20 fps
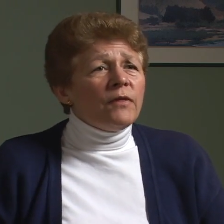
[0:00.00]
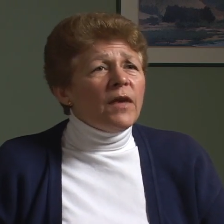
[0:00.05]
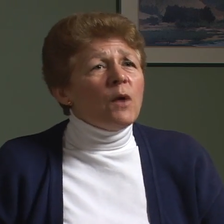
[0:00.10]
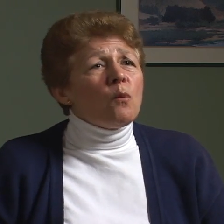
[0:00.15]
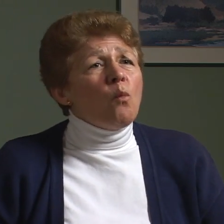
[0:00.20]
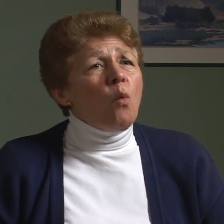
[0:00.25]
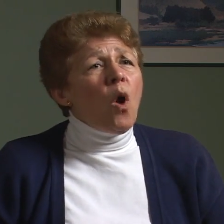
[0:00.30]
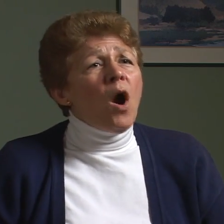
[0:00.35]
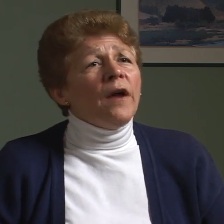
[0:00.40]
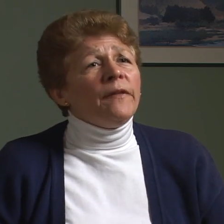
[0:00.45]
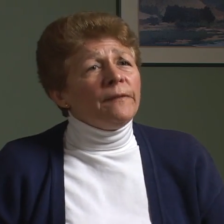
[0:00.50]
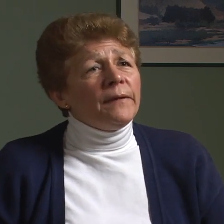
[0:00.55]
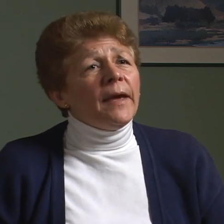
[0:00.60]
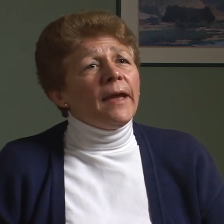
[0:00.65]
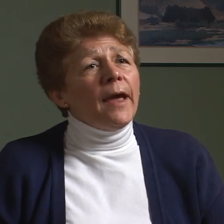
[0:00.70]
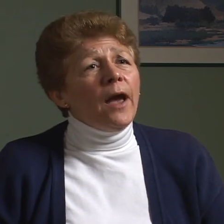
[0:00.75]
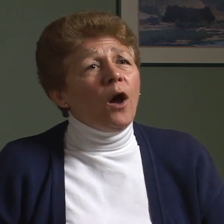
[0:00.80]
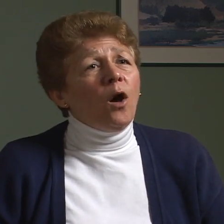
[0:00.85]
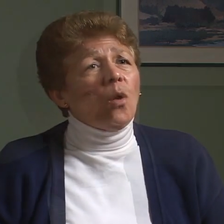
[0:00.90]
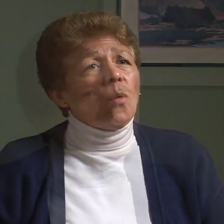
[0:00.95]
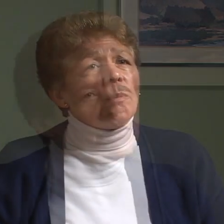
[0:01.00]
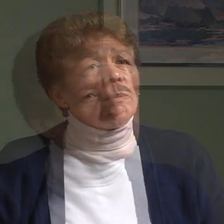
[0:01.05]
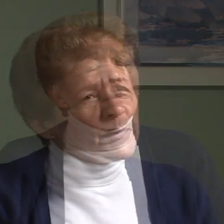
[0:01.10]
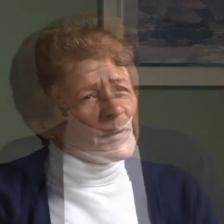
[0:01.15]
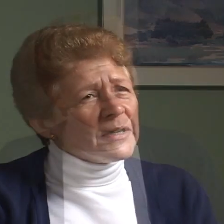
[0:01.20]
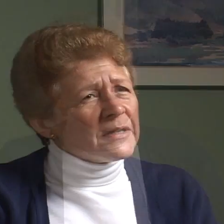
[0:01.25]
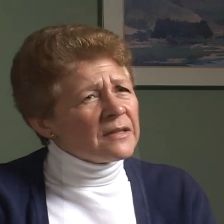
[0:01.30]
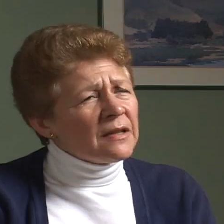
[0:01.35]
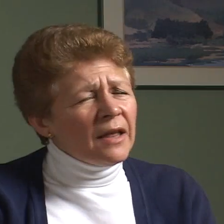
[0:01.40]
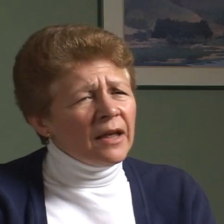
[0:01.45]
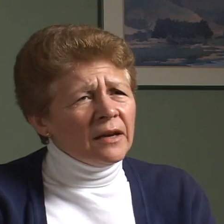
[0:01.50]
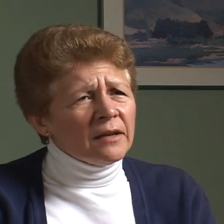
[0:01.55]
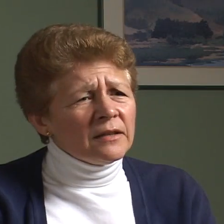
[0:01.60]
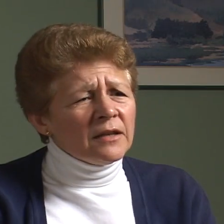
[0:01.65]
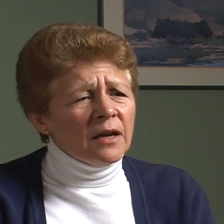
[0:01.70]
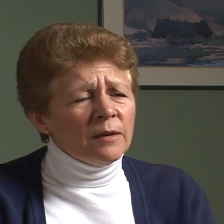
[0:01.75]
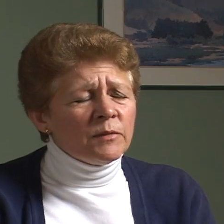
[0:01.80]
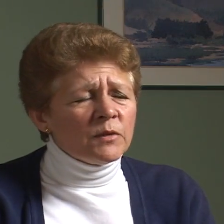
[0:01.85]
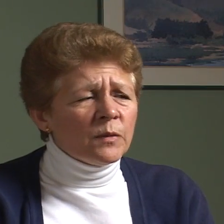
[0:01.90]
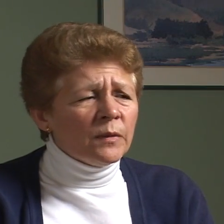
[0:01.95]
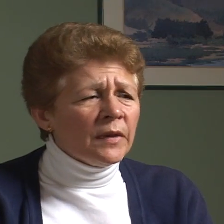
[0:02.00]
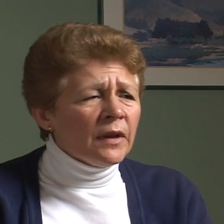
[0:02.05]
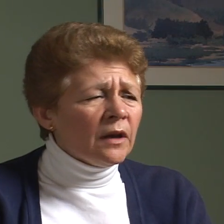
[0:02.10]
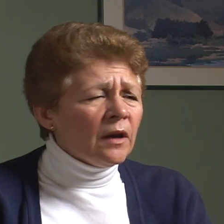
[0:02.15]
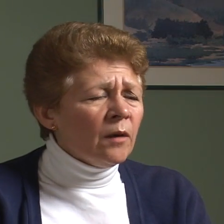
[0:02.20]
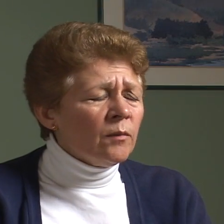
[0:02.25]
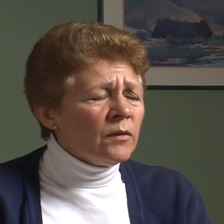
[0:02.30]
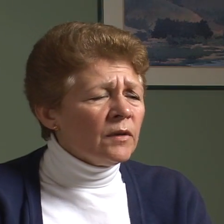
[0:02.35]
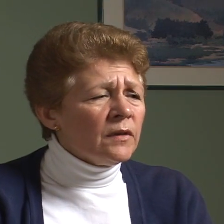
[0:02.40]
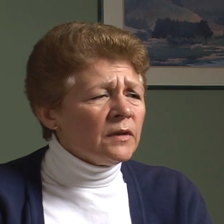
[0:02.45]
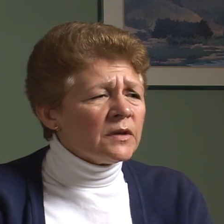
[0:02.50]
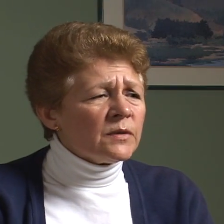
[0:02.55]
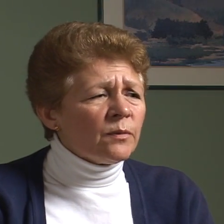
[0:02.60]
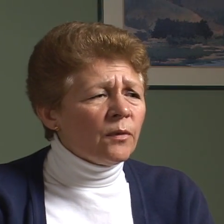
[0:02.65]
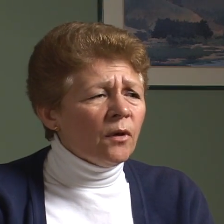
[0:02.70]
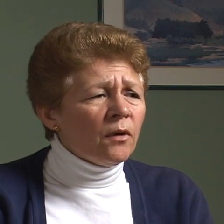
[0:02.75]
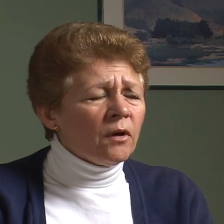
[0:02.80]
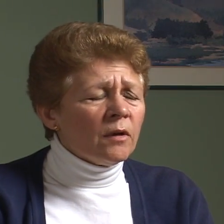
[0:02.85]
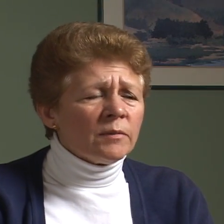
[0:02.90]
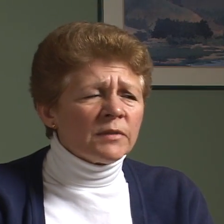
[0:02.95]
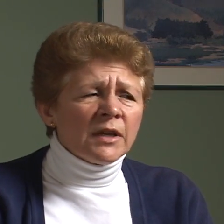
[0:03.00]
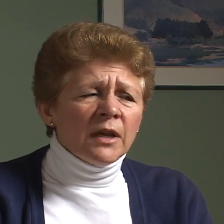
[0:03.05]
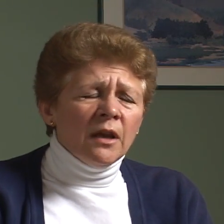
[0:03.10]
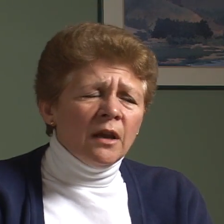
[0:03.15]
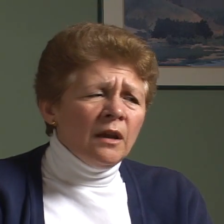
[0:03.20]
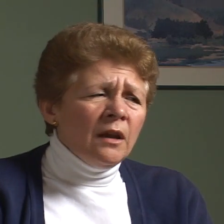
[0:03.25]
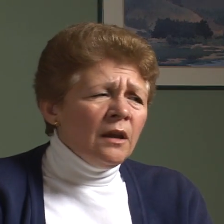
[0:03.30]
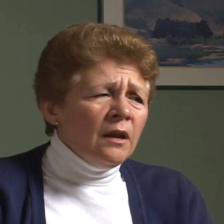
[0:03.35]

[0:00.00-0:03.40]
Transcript: They want the help, because a lot of times when they come to these programs,